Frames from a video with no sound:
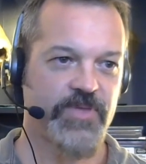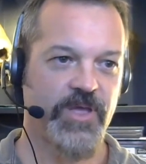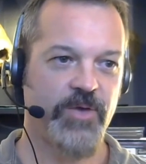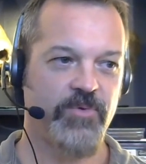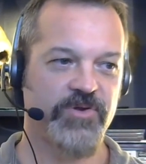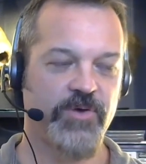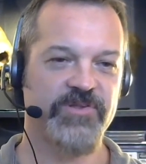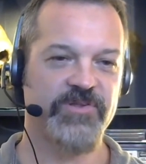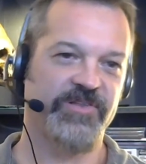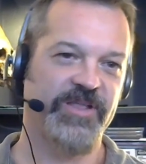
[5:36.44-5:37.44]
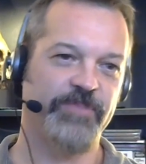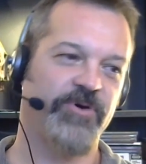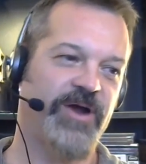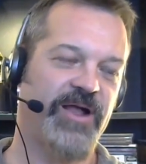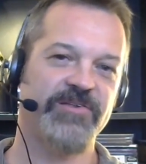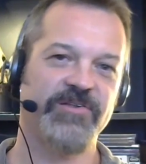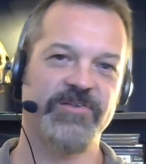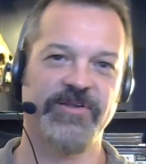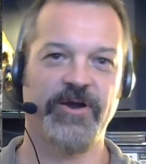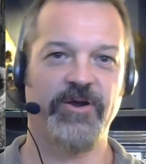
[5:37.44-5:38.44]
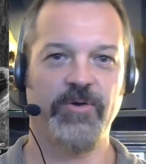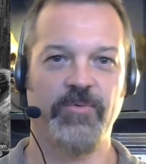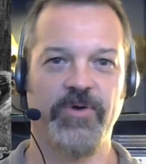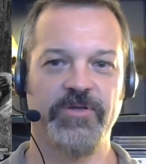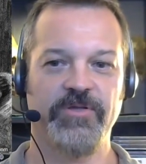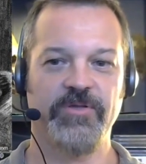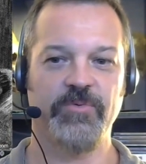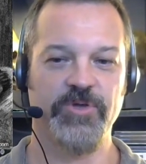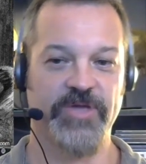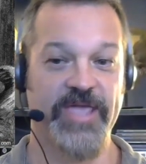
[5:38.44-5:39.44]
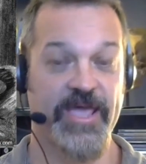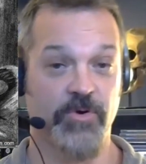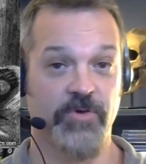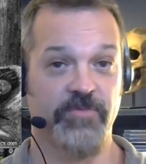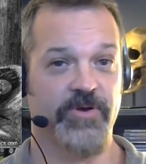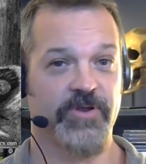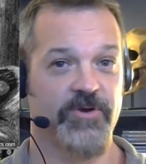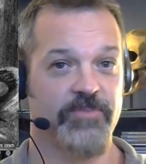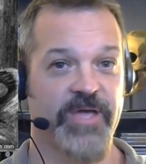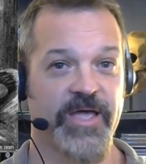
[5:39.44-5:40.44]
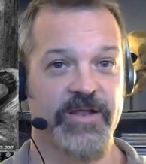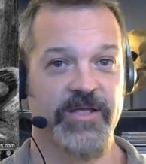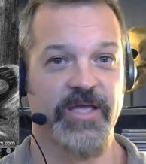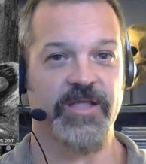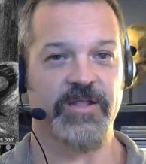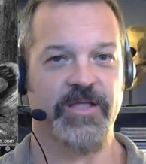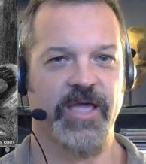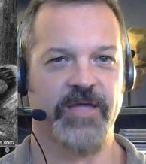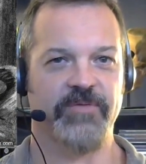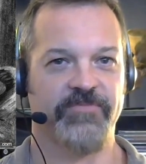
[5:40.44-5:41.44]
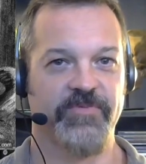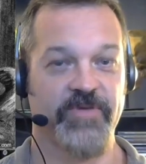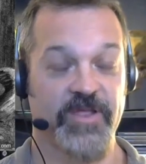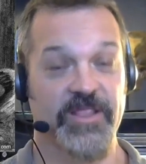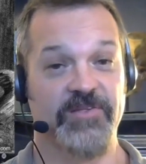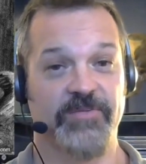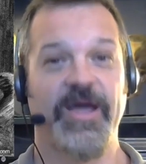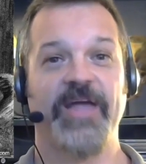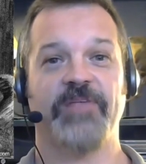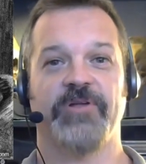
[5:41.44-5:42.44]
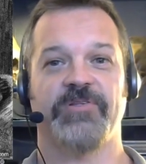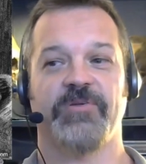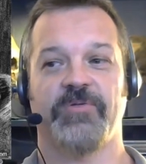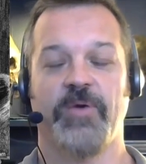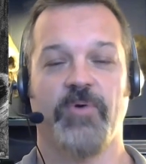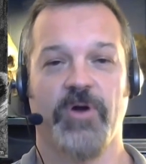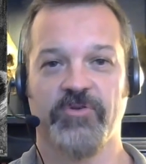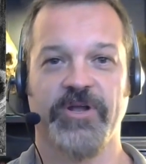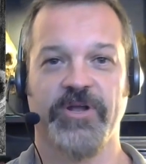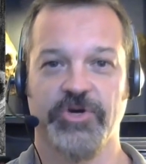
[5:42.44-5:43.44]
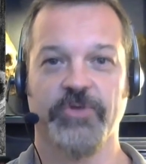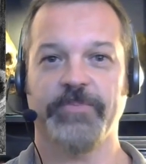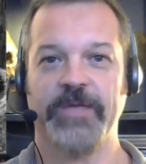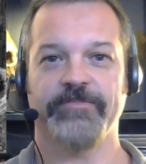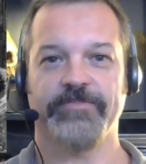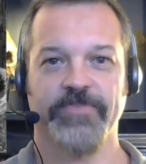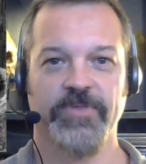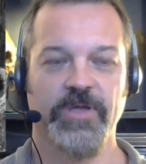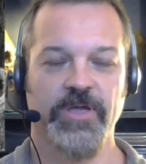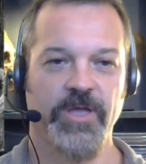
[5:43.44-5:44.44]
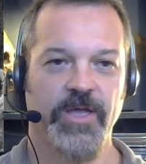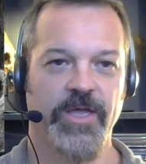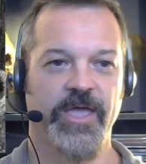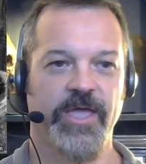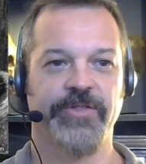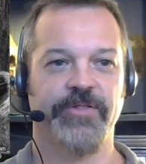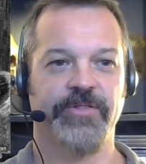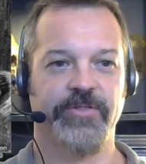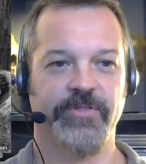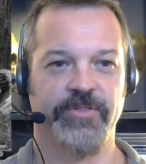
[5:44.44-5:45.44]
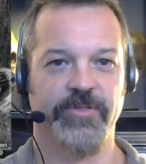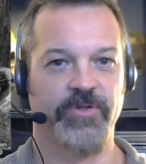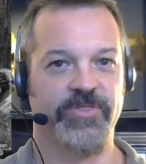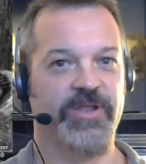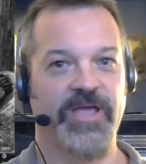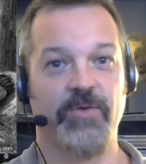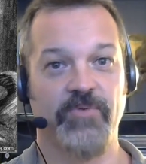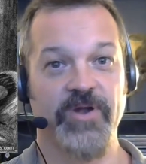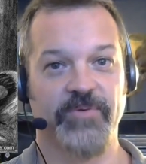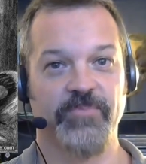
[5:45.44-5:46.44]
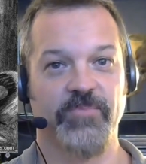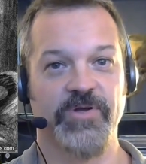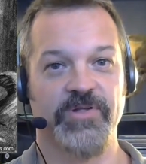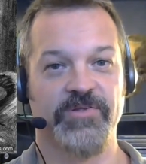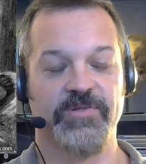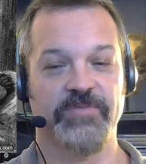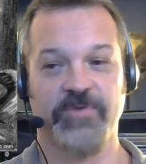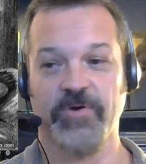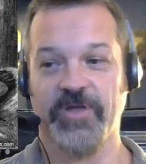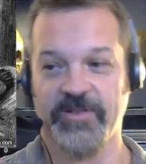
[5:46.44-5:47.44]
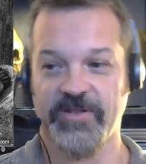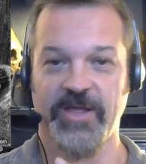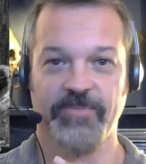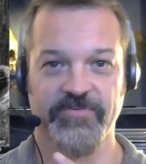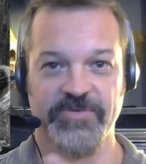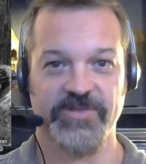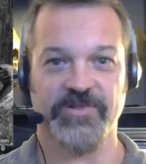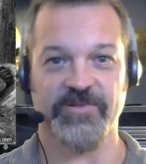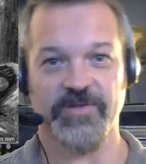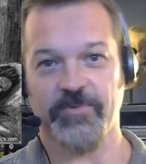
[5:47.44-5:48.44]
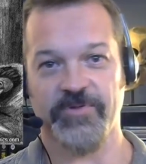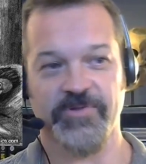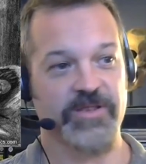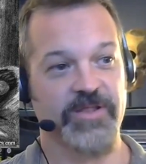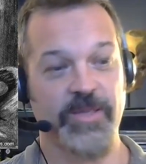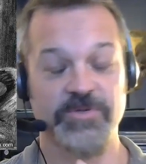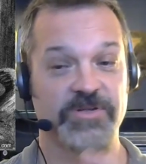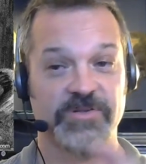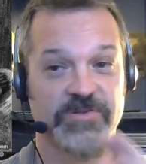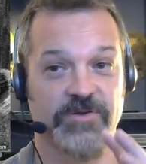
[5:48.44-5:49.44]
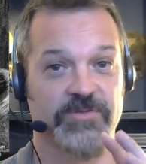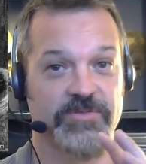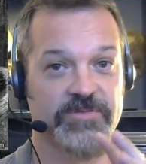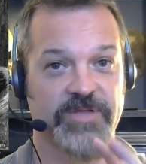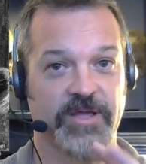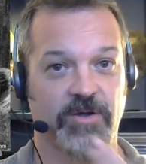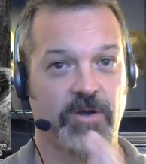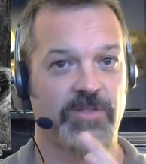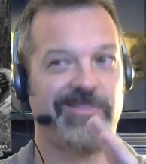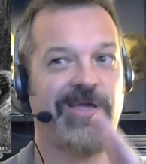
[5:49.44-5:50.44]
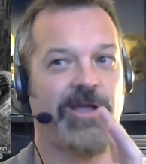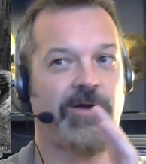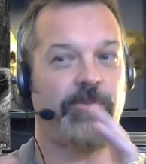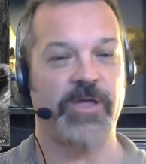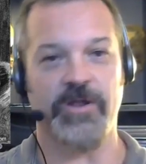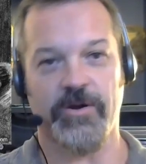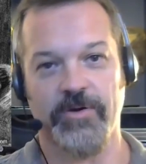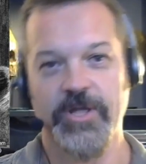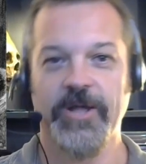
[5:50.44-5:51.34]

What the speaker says: it was always a sleep paralysis scenario where you can't move, you're in bed, and at least in my experience, they would always try to choke me. And the only thing that got rid of them was invoking the name of Jesus. I would say, in the name of Jesus, you know, let go of me, you know,